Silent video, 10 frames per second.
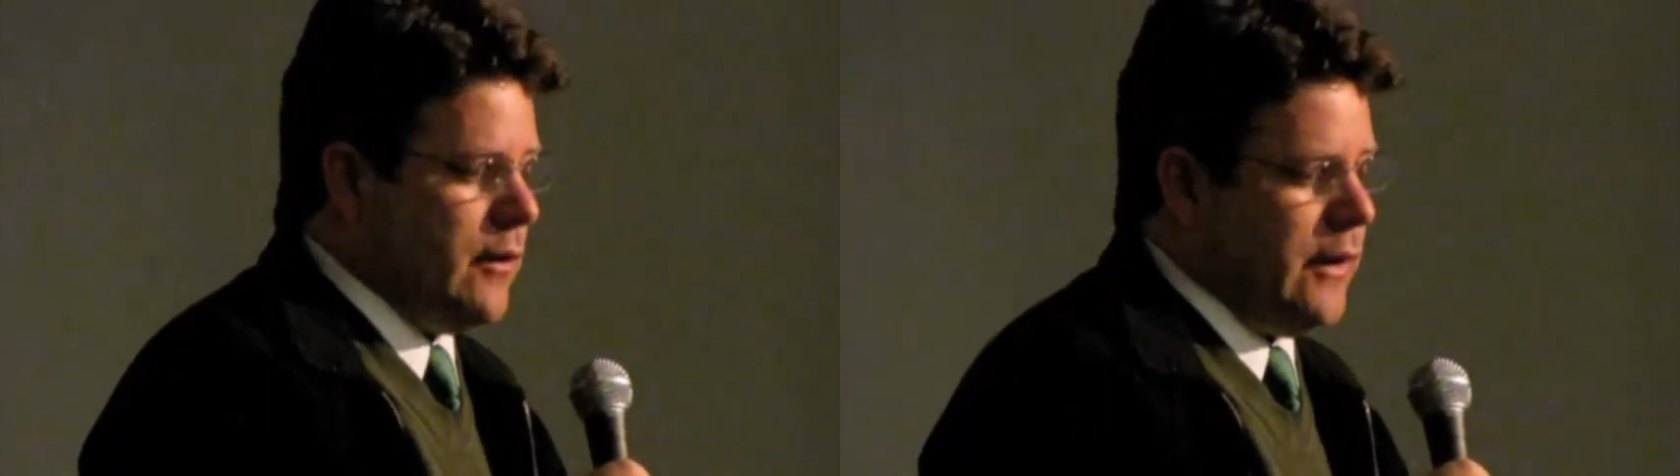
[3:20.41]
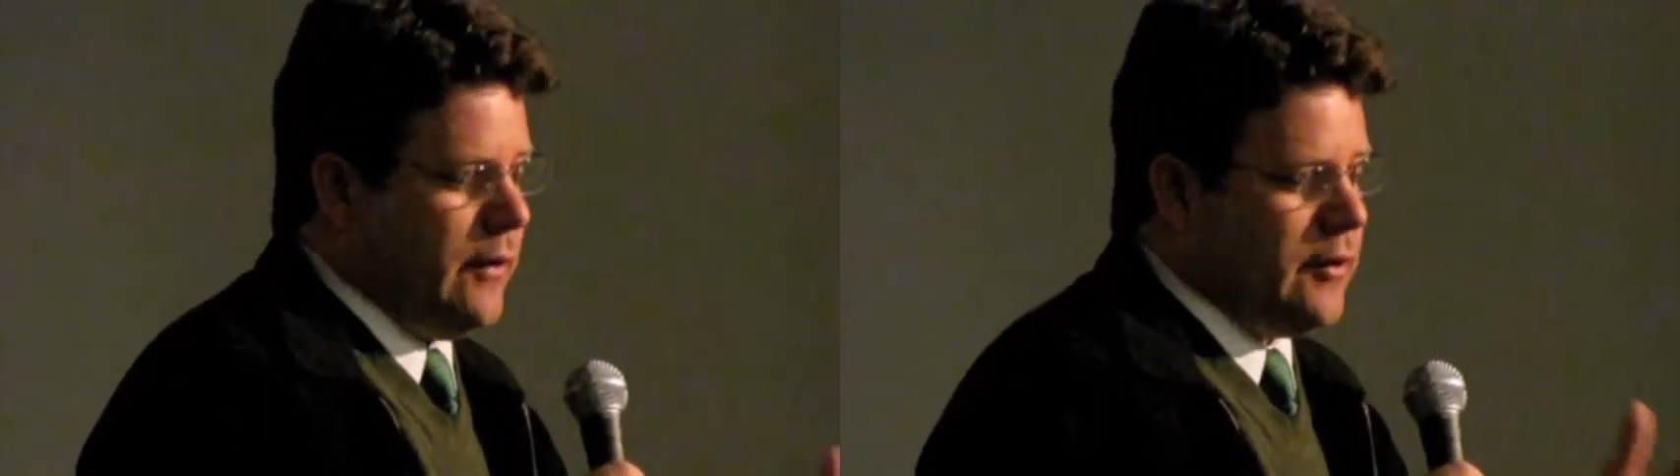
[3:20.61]

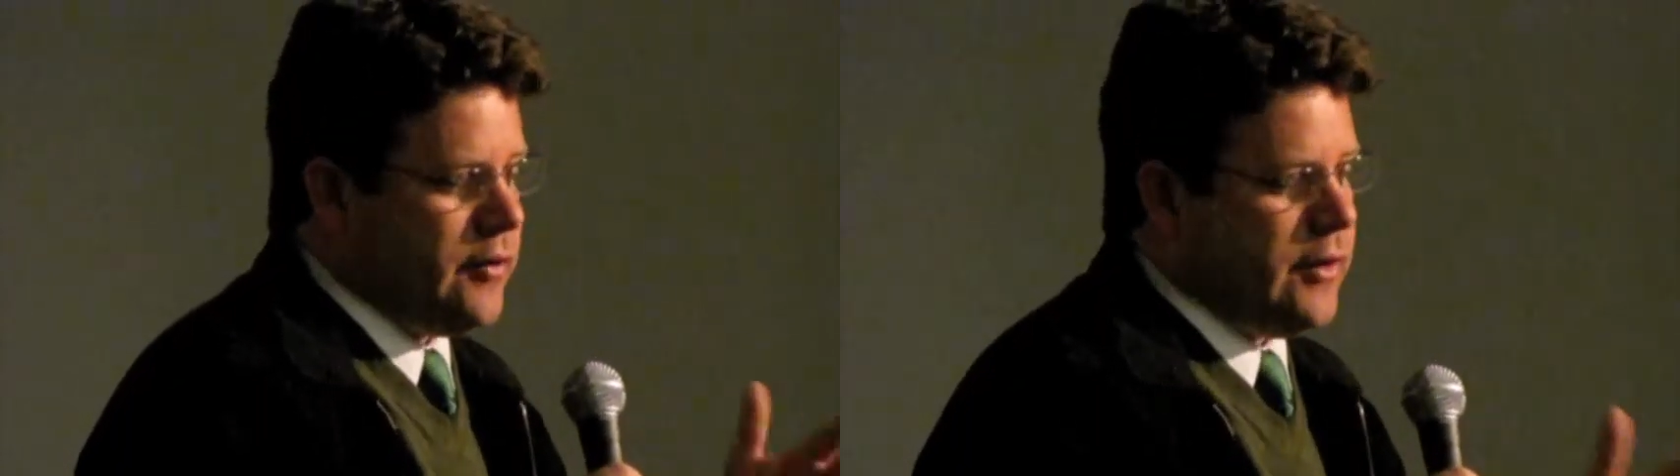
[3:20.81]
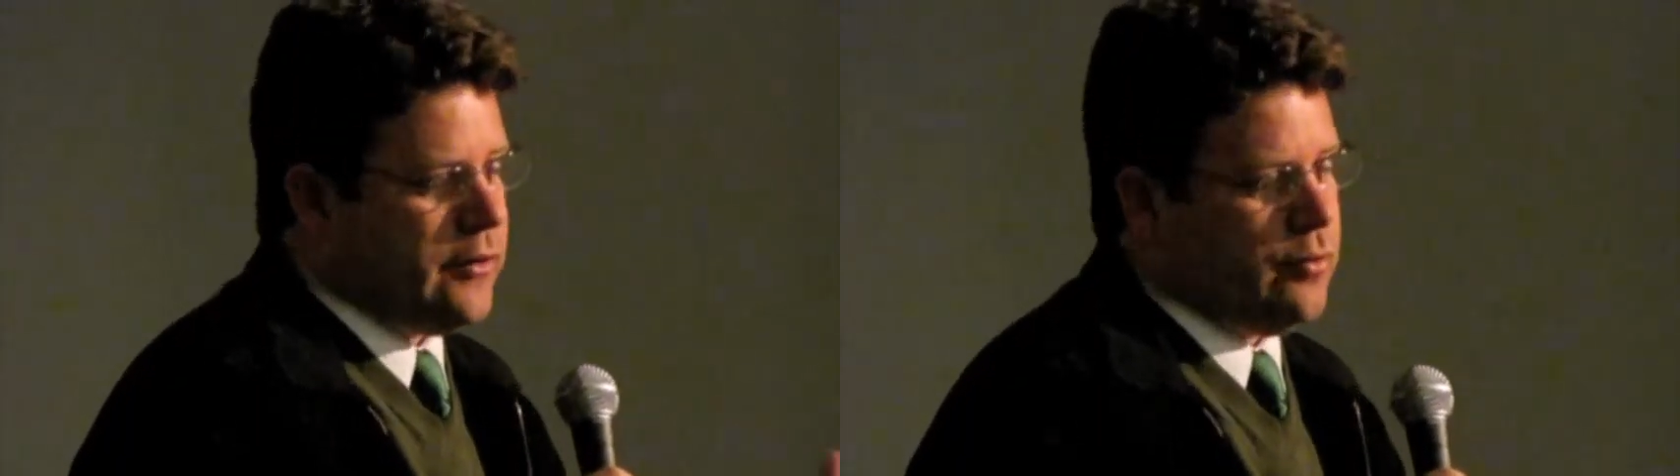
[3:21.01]
in the
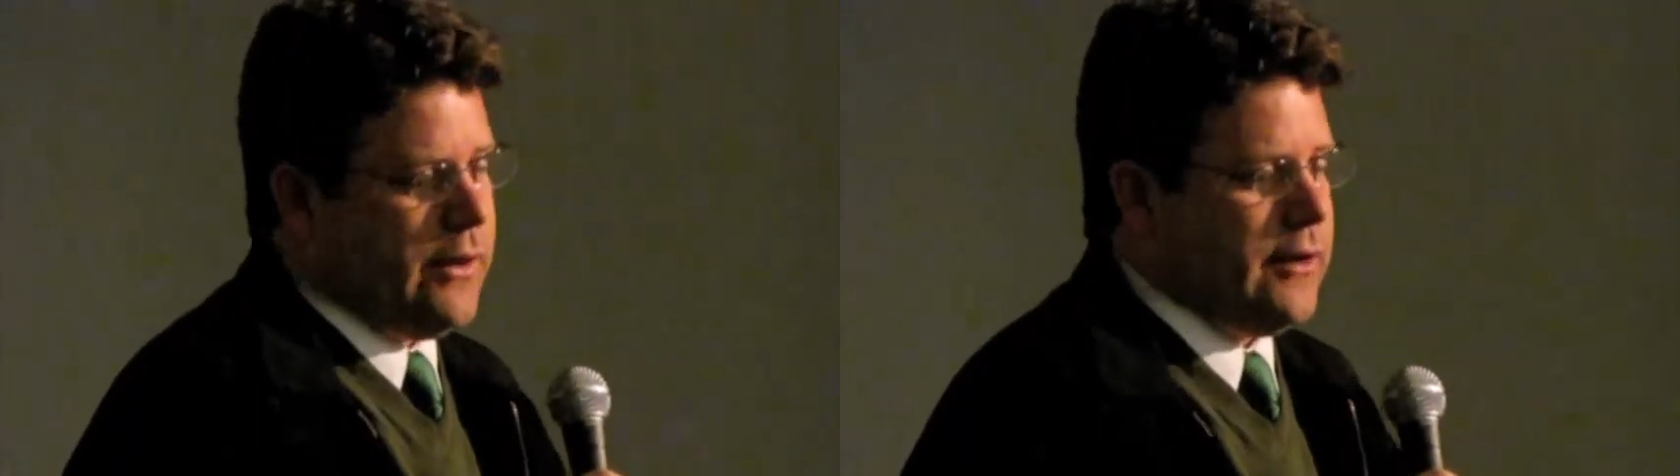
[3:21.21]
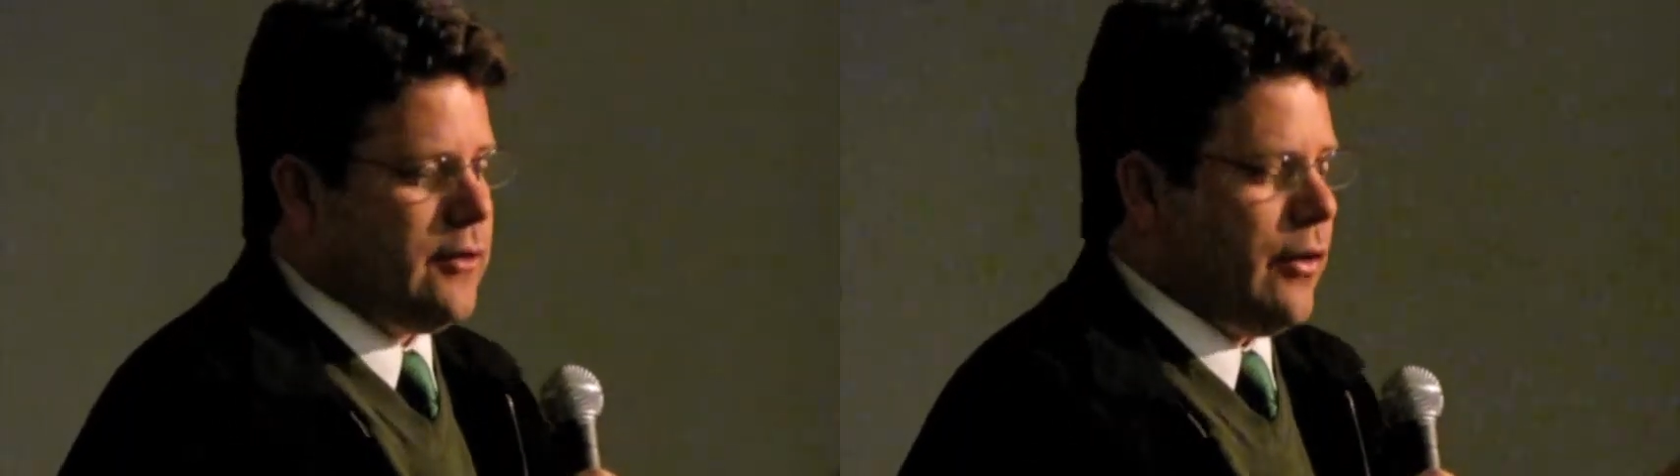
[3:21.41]
six
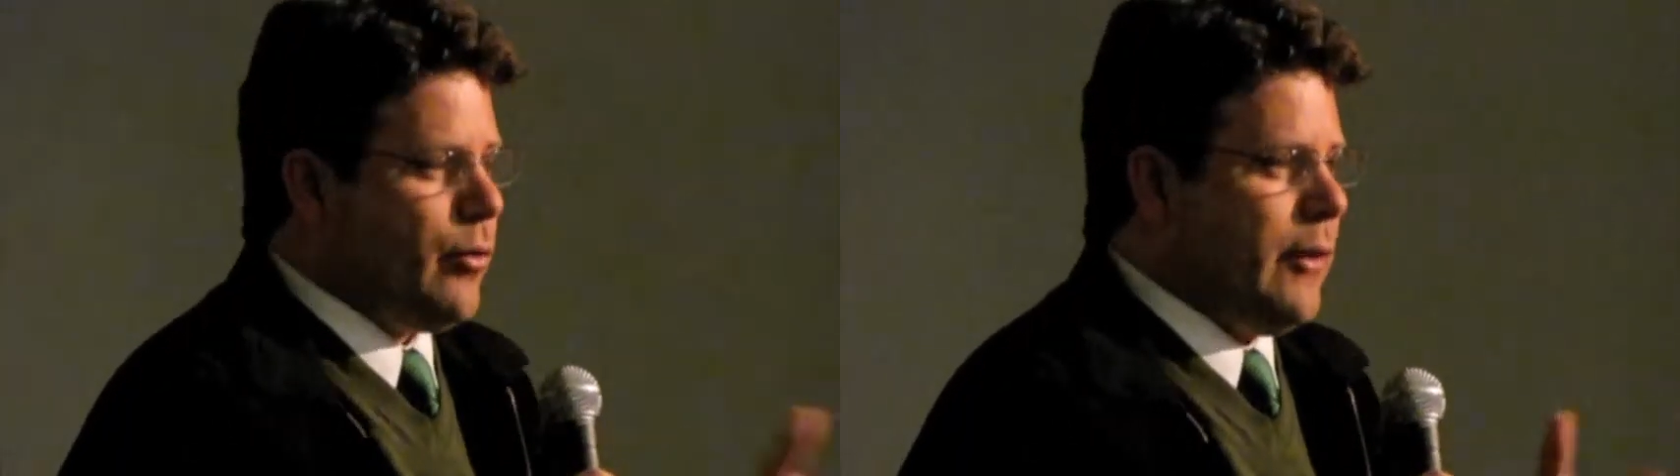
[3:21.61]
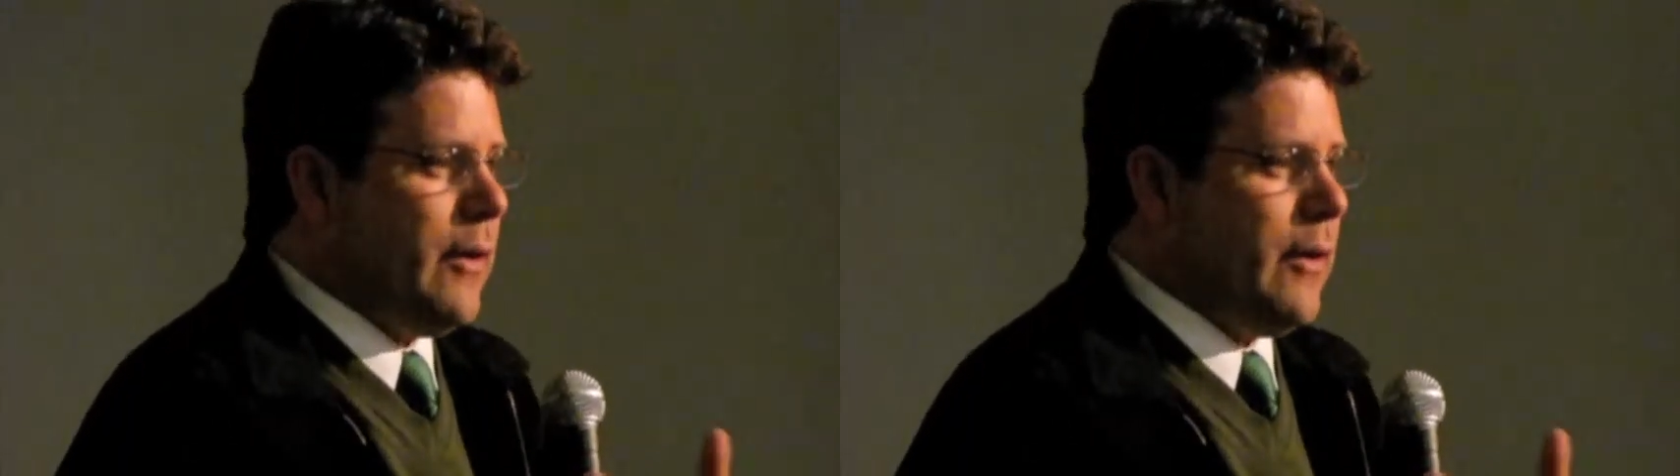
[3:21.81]
weeks to three